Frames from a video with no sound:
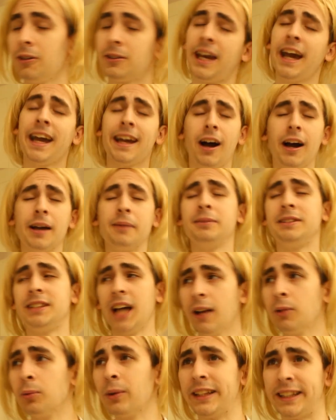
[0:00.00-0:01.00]
Okay, I'm
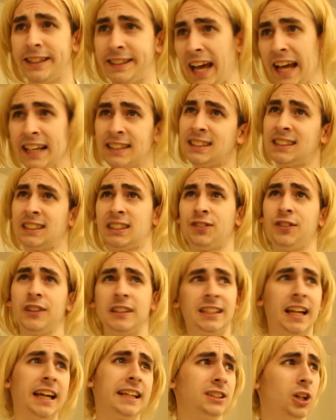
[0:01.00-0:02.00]
done with tests for
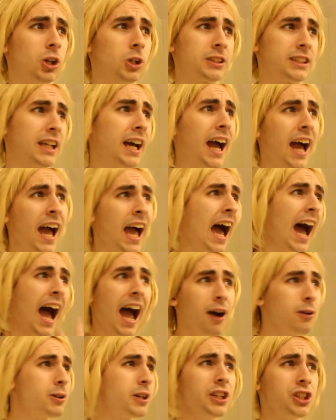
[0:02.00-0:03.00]
today, Doctor.
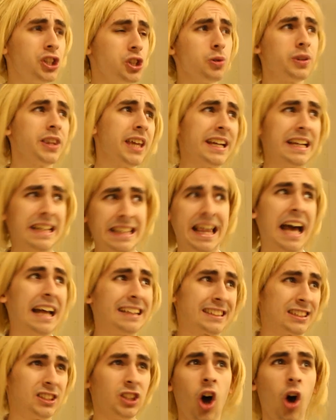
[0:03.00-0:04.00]
How could you think
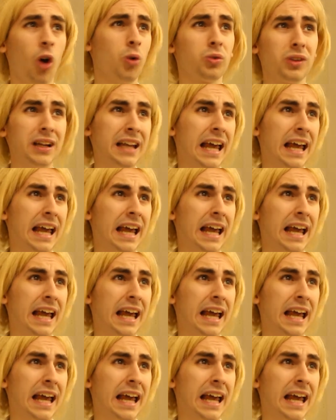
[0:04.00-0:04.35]
that's not